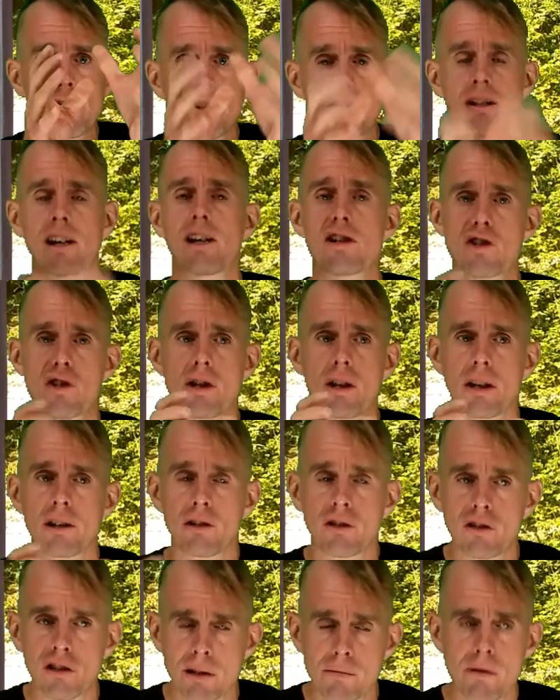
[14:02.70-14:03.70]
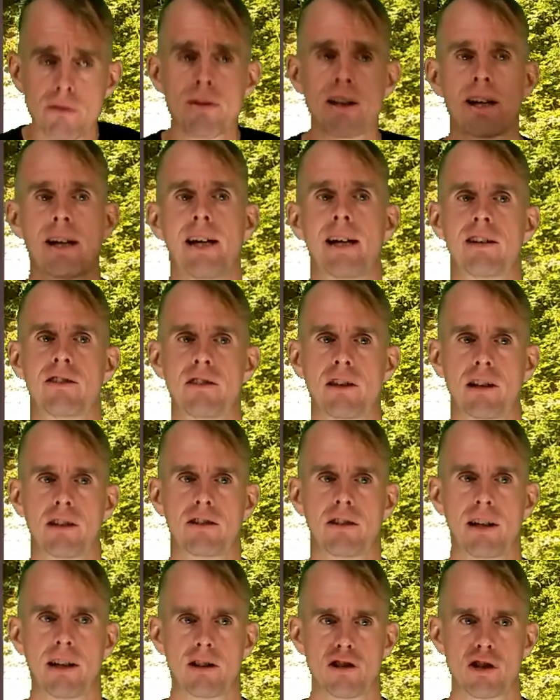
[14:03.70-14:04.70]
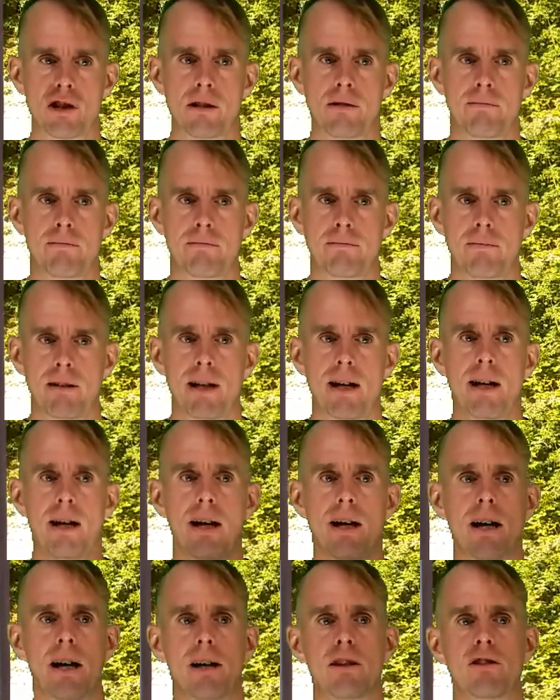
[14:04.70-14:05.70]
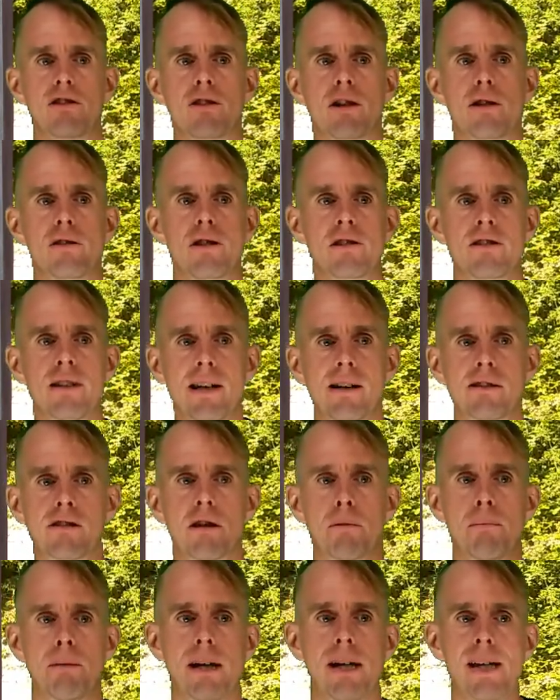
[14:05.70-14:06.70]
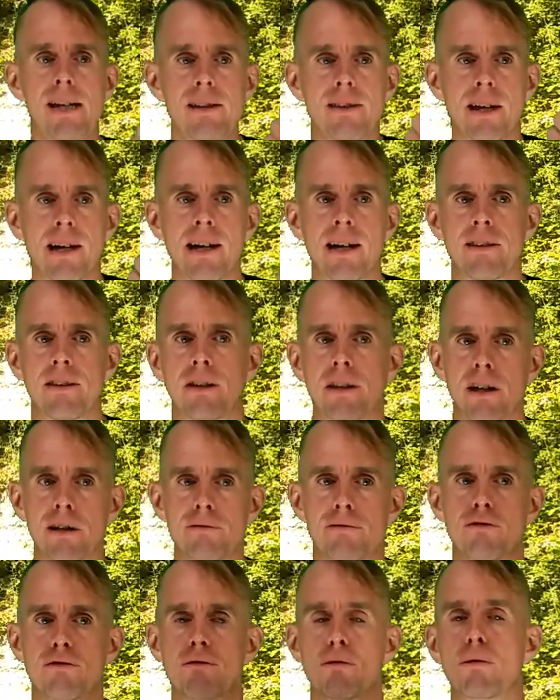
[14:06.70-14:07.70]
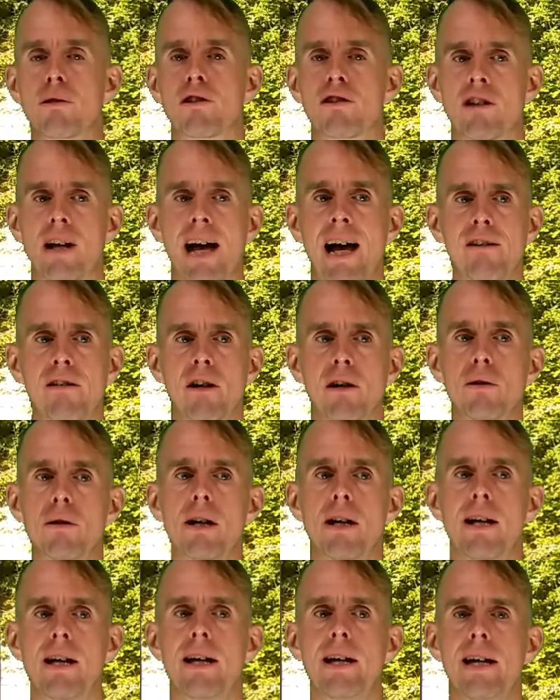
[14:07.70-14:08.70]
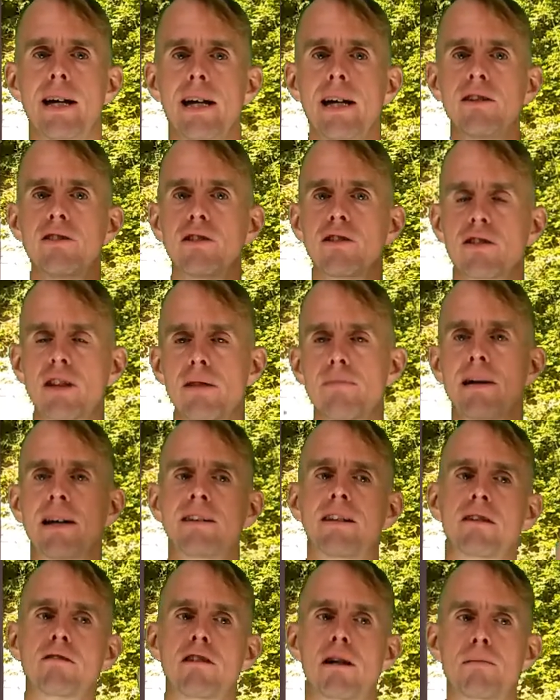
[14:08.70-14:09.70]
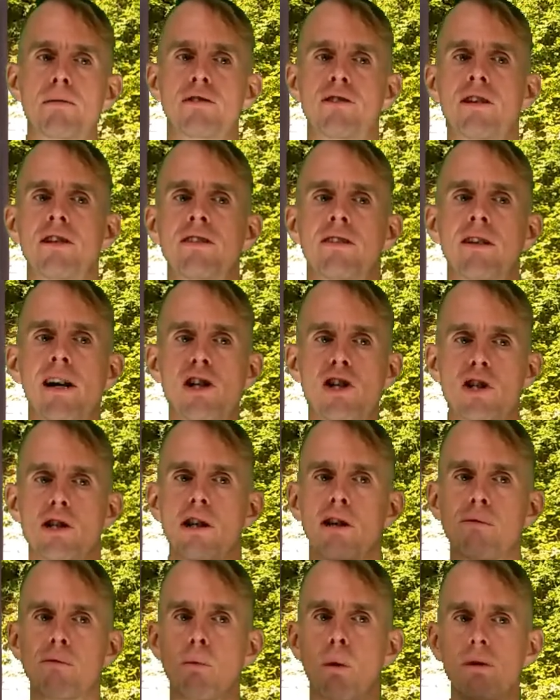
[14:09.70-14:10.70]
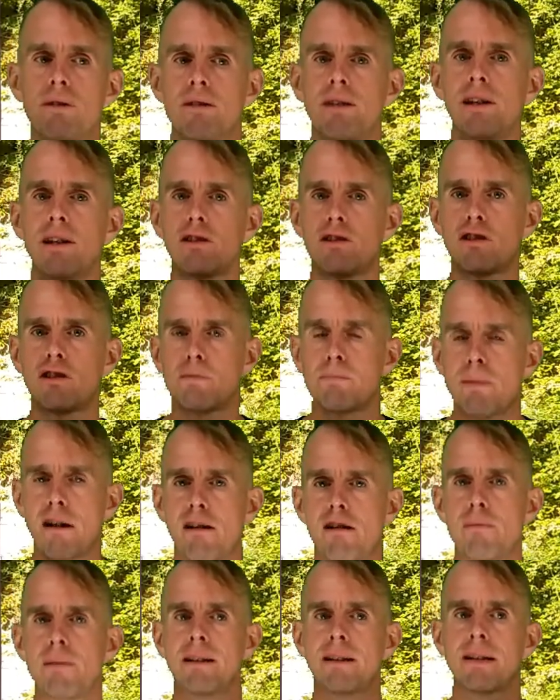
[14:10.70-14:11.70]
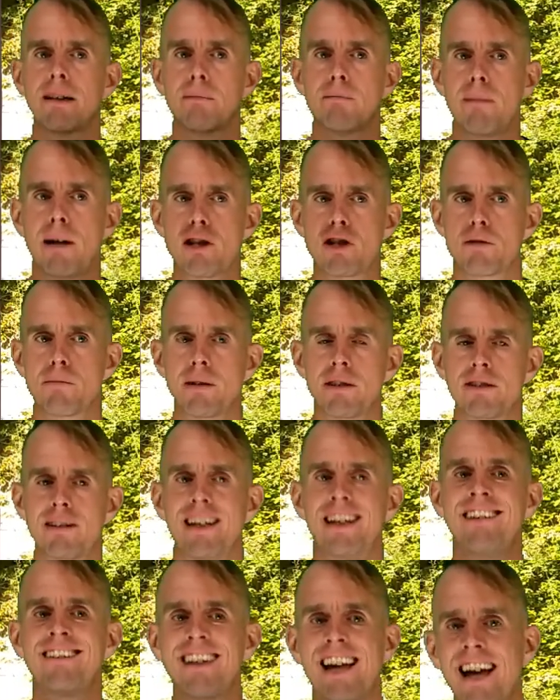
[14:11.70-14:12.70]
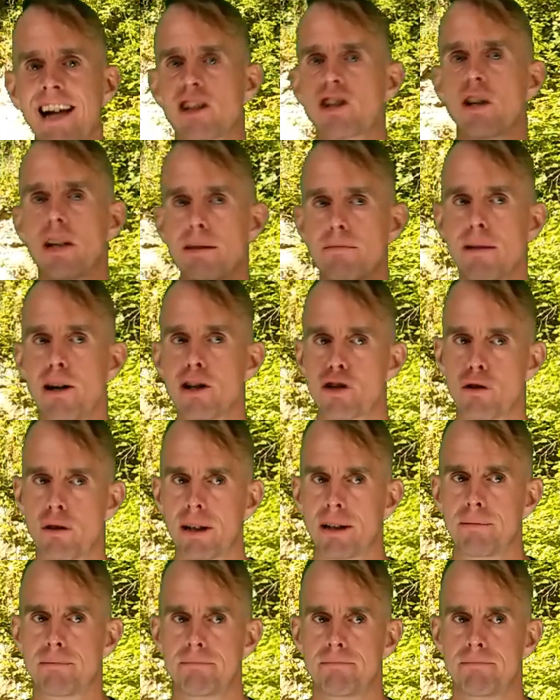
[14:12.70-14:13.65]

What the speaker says: section and some of that exit section. And so the delta P there that I've drawn as an arrow is a schematic representation of what the experimental measurement is actually measuring.